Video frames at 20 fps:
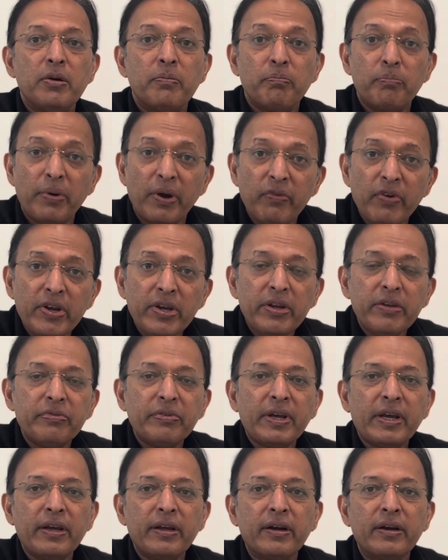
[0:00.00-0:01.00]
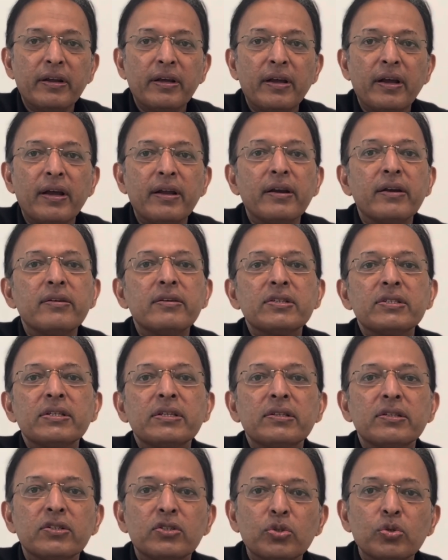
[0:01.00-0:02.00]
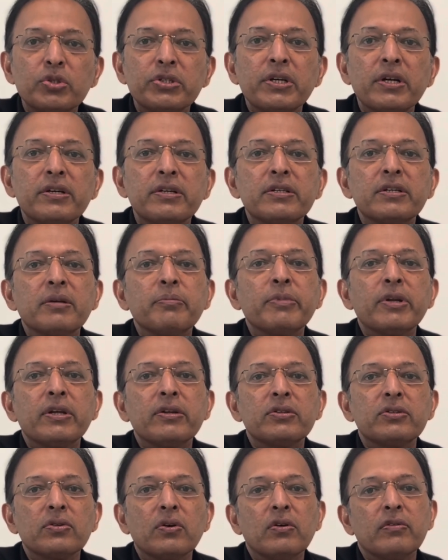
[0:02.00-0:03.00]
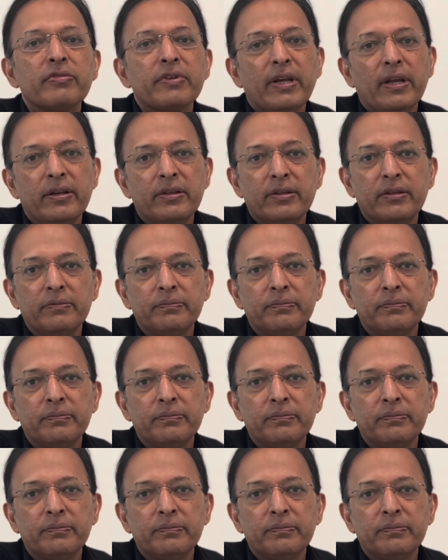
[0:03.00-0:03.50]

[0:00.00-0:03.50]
preventive care, and addressing the social determinants of health.